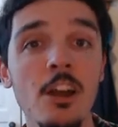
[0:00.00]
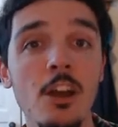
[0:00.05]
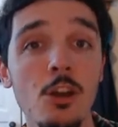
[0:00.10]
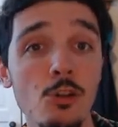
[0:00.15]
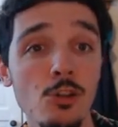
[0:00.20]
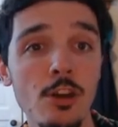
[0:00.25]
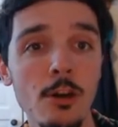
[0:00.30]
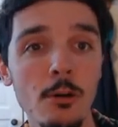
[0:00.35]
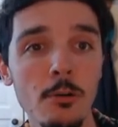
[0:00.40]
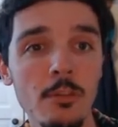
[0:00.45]

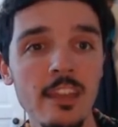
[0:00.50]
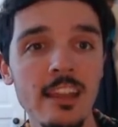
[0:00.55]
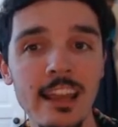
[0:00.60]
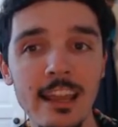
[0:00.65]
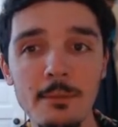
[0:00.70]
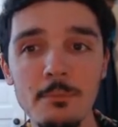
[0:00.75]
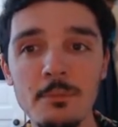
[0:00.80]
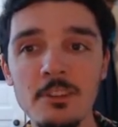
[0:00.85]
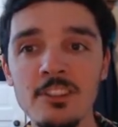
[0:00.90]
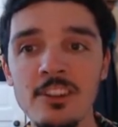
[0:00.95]
show that
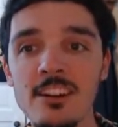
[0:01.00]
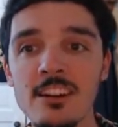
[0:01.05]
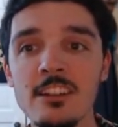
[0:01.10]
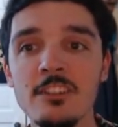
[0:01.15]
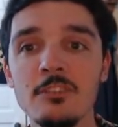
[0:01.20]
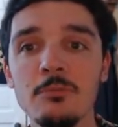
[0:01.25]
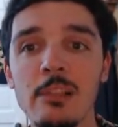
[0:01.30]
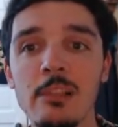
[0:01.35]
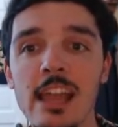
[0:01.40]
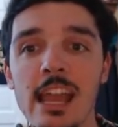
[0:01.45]
Amazon
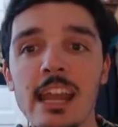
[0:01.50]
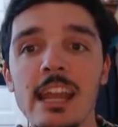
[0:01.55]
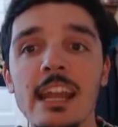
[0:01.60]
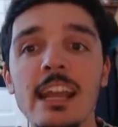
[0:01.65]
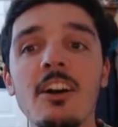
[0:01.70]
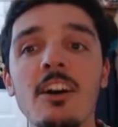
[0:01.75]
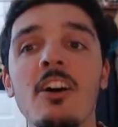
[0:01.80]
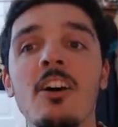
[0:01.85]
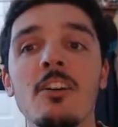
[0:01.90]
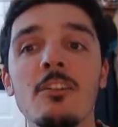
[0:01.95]
is
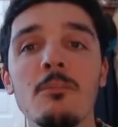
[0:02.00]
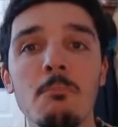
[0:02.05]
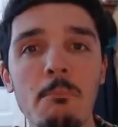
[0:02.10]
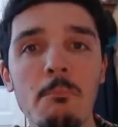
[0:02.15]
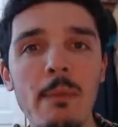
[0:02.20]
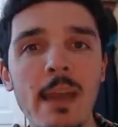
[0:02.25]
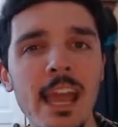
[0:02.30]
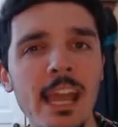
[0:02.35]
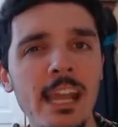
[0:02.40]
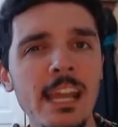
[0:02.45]
planning on
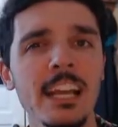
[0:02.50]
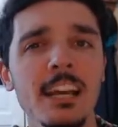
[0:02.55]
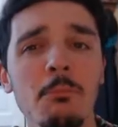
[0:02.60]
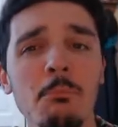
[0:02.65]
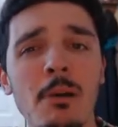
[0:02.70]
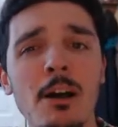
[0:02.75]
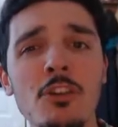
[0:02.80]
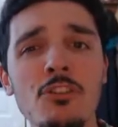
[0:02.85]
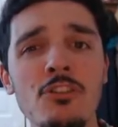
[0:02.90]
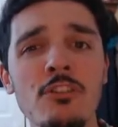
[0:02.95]
banning a
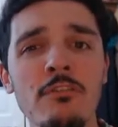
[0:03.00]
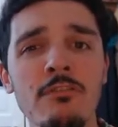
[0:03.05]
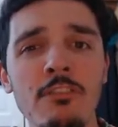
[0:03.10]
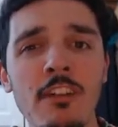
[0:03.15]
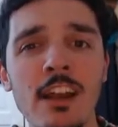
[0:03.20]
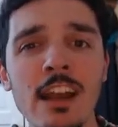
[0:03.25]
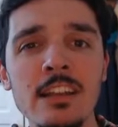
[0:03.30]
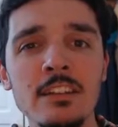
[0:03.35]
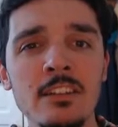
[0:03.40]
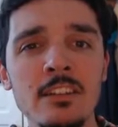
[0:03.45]
bunch of
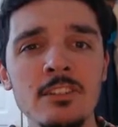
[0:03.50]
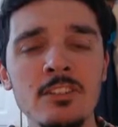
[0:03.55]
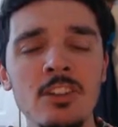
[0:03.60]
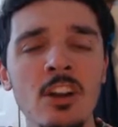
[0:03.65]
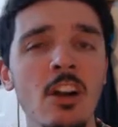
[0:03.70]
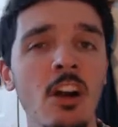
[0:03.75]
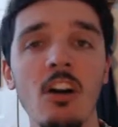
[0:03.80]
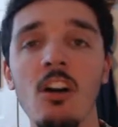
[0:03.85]
phrases